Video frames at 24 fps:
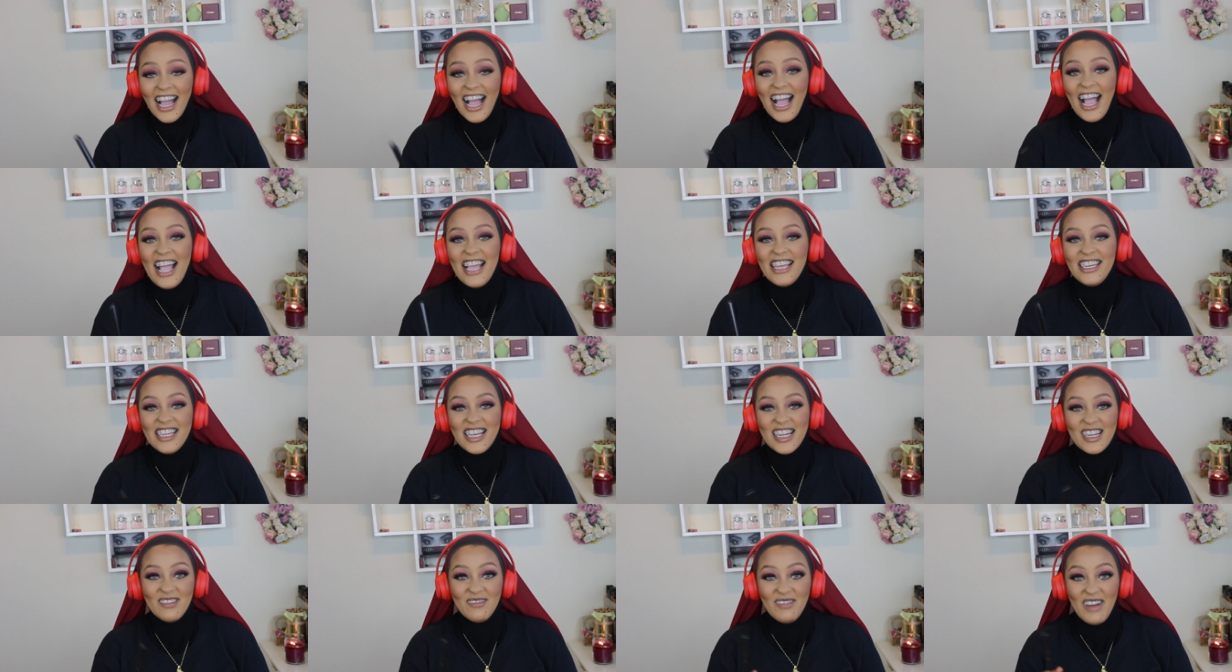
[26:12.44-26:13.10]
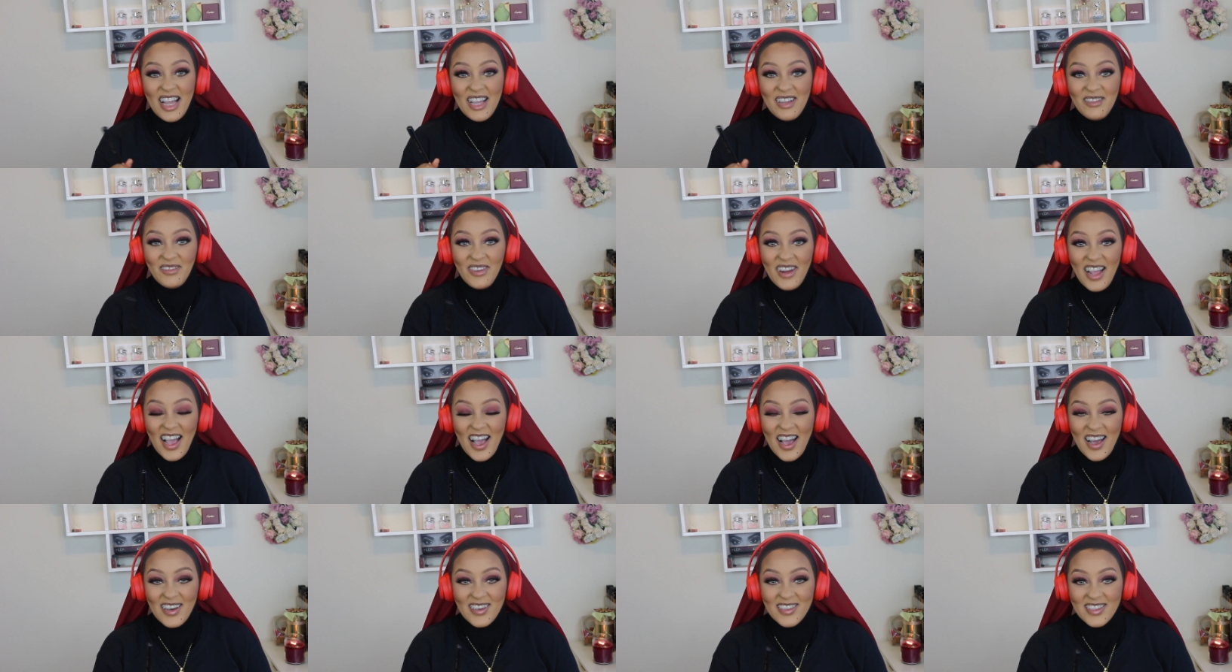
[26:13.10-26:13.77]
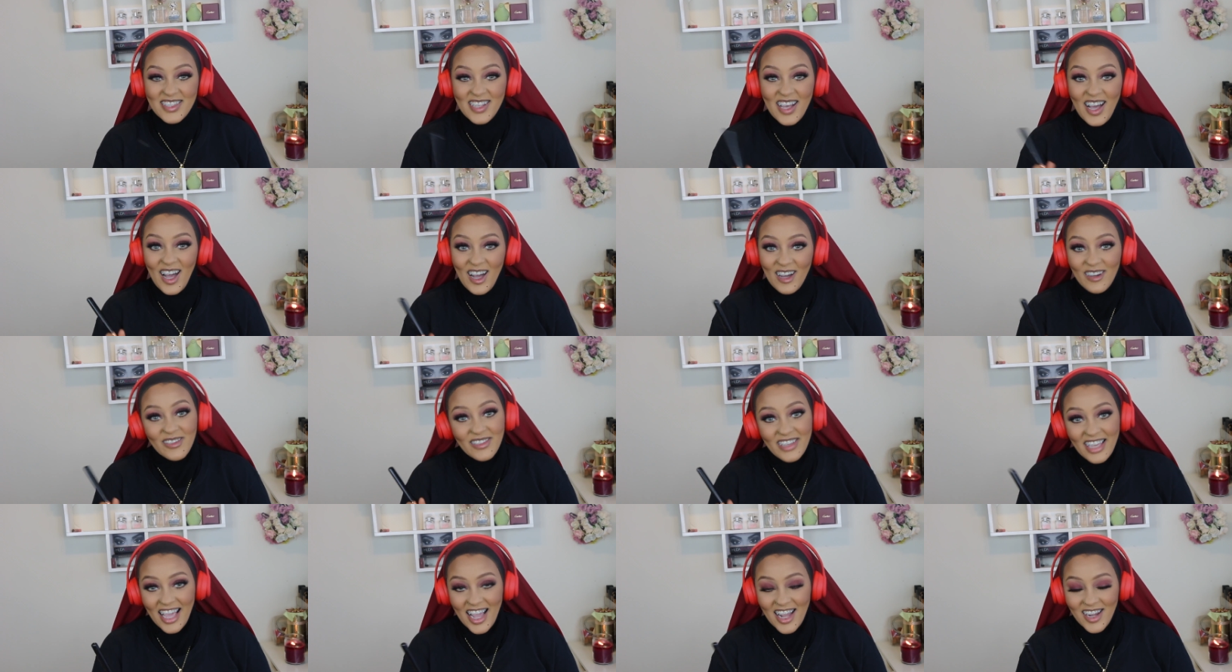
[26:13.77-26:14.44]
I did my brows
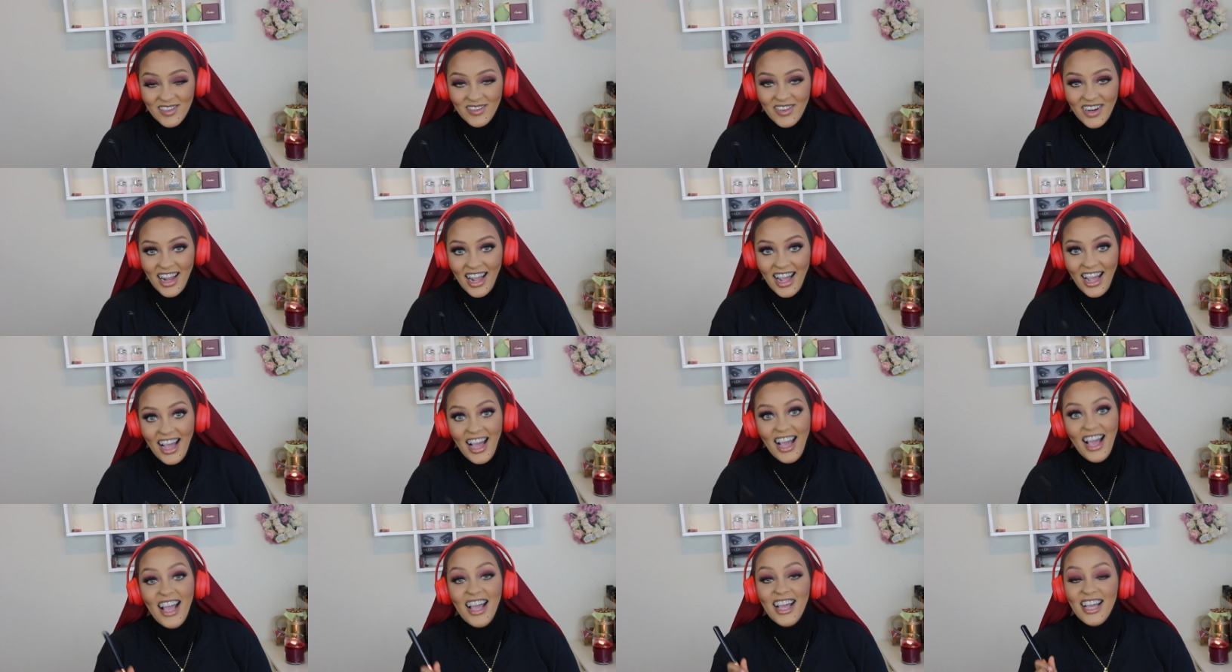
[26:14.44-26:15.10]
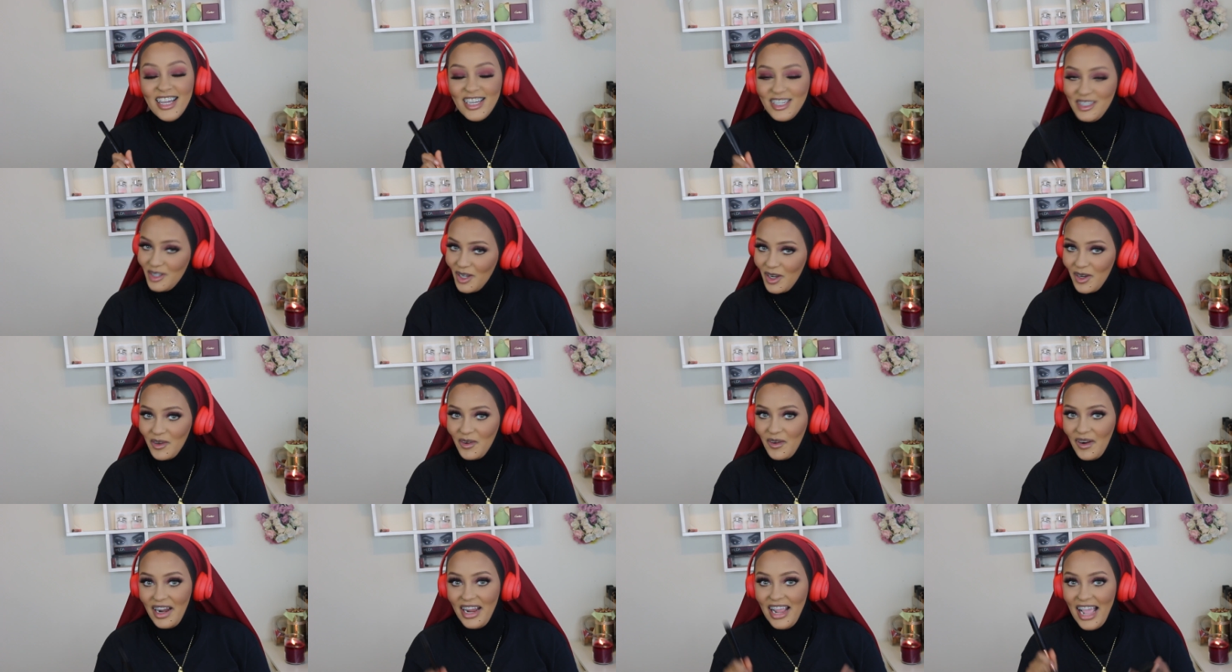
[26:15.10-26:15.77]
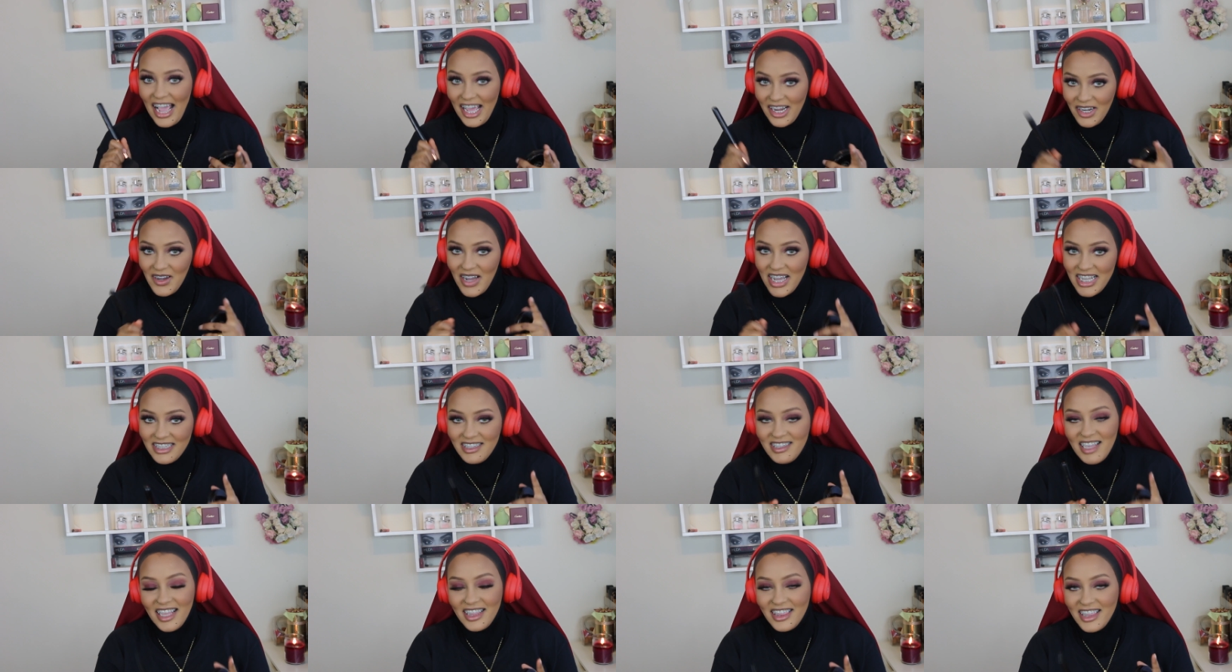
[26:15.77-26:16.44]
off camera. Don't worry, I know
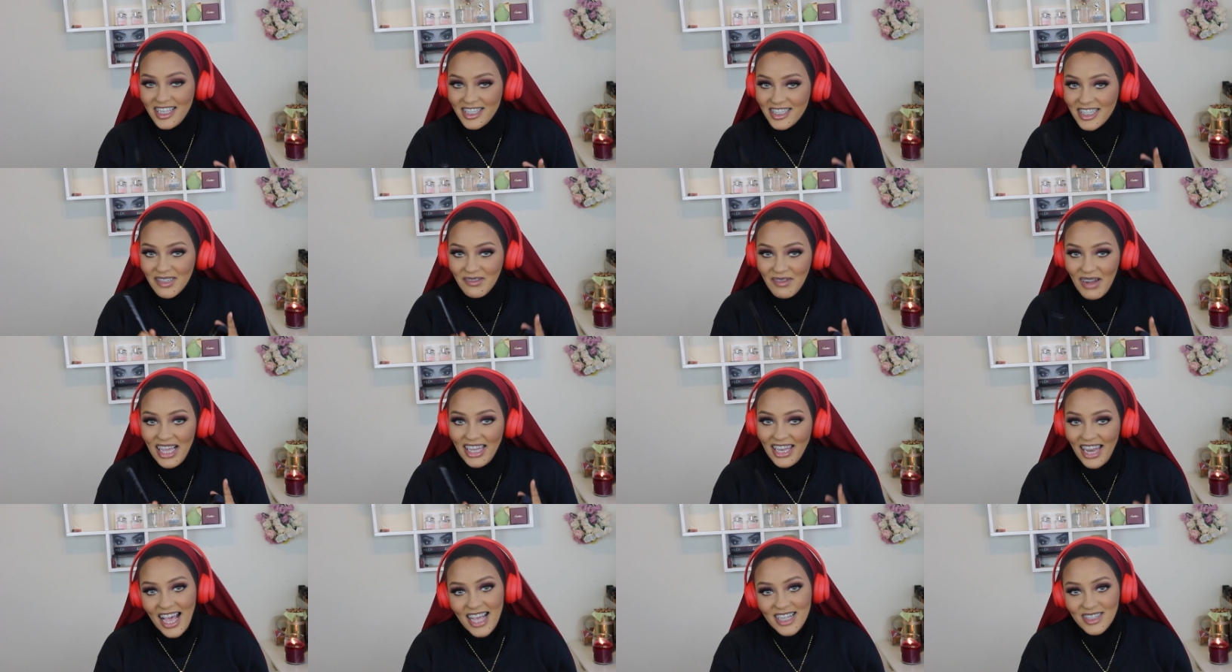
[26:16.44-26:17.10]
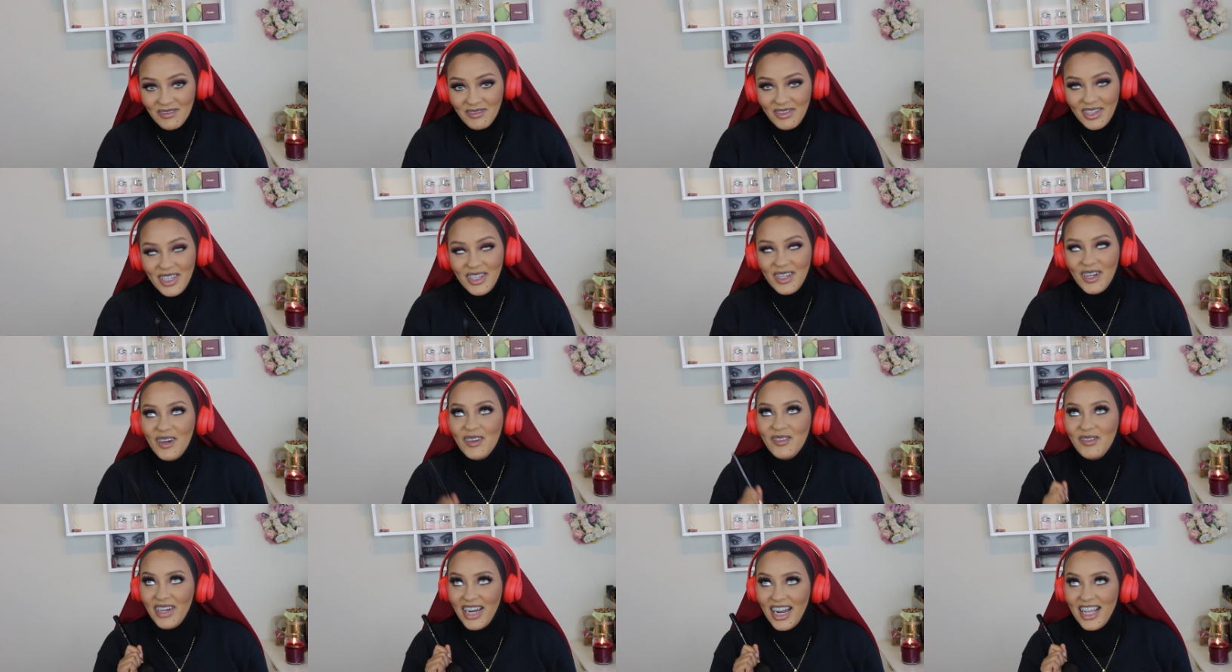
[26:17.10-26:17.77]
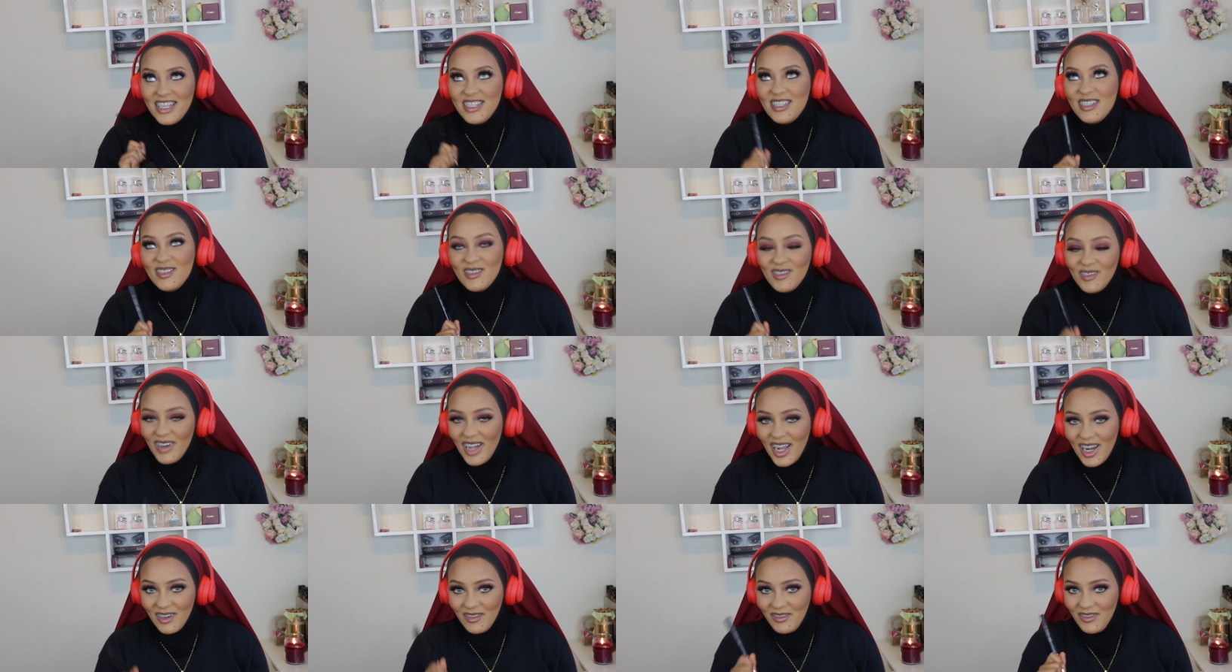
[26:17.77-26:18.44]
I said this in my last video, but I
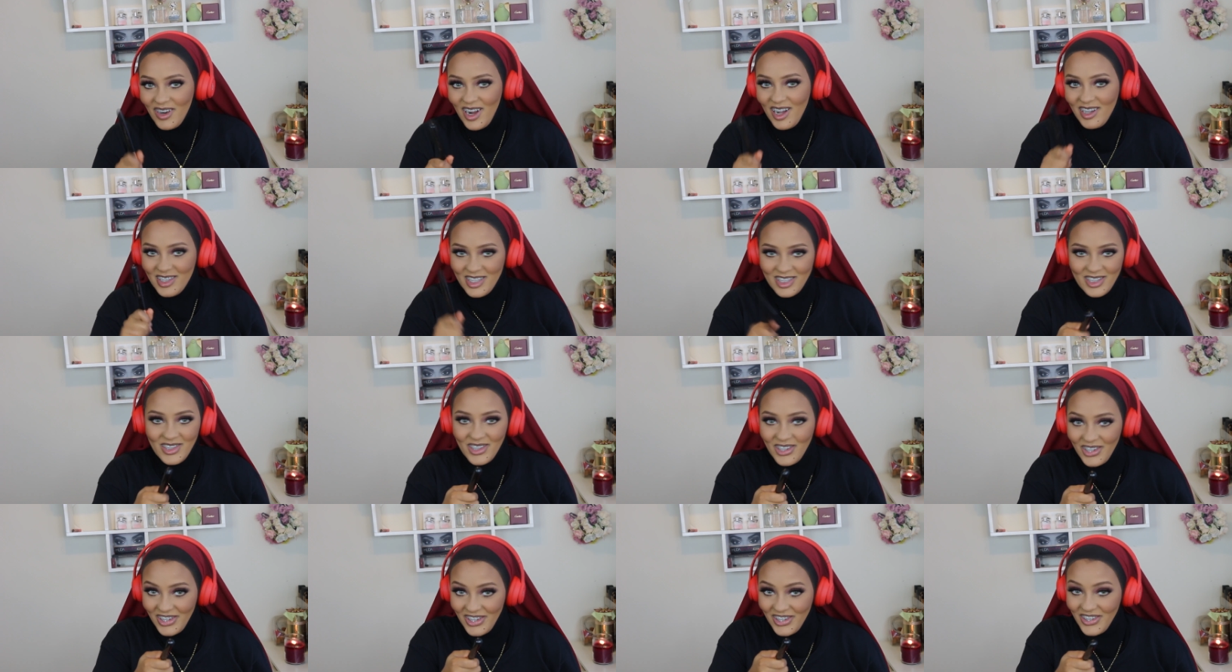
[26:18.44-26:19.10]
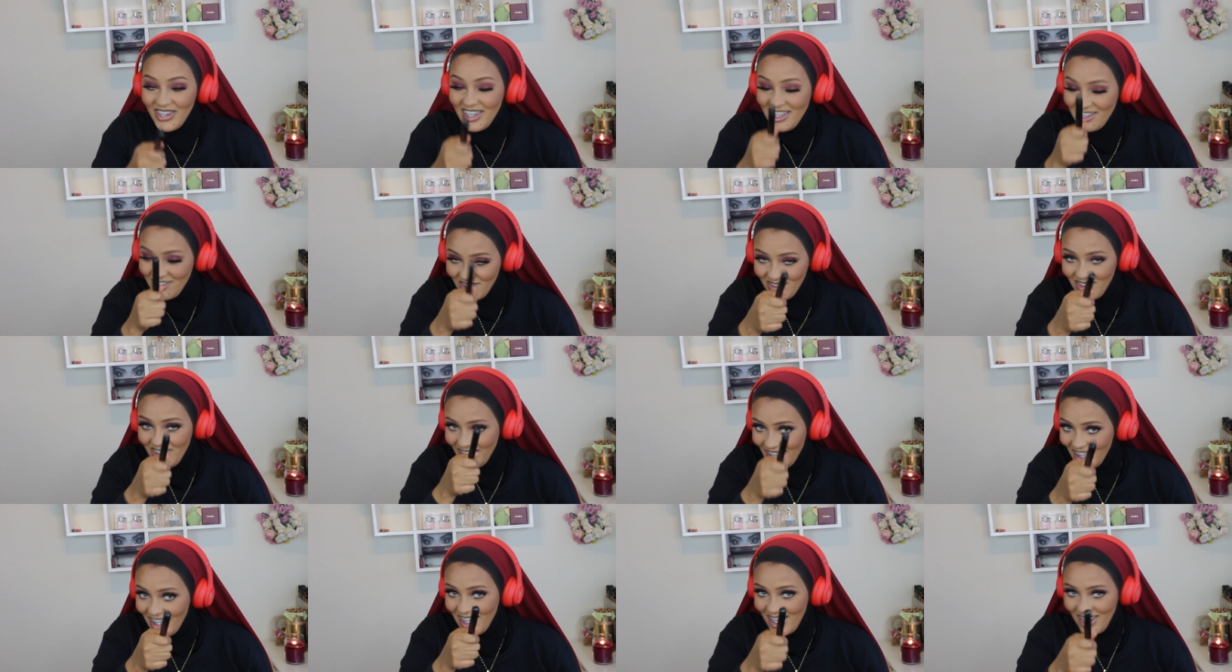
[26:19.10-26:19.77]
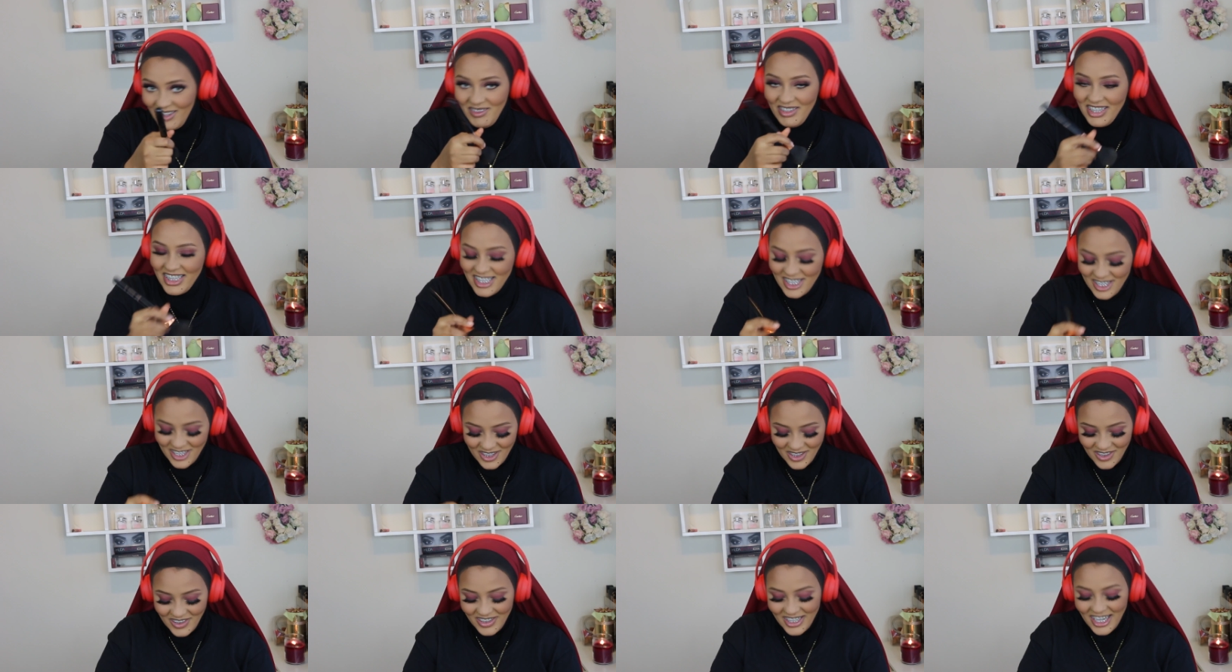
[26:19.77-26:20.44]
swear brow tutorial is really coming
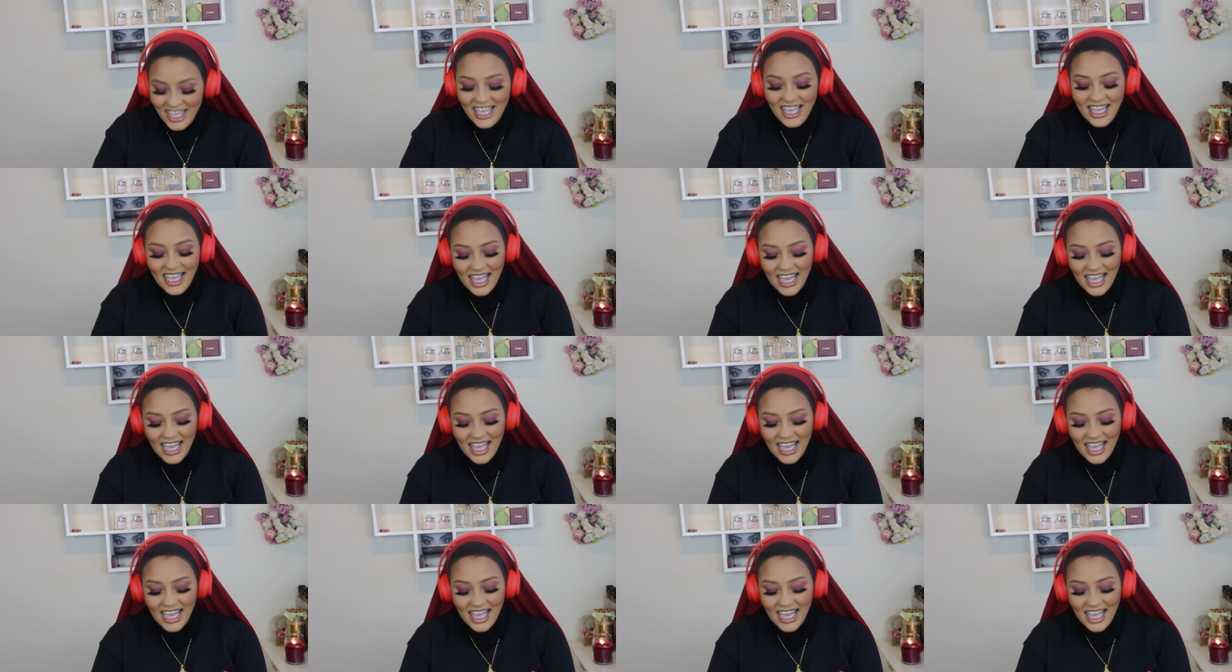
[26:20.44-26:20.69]
soon.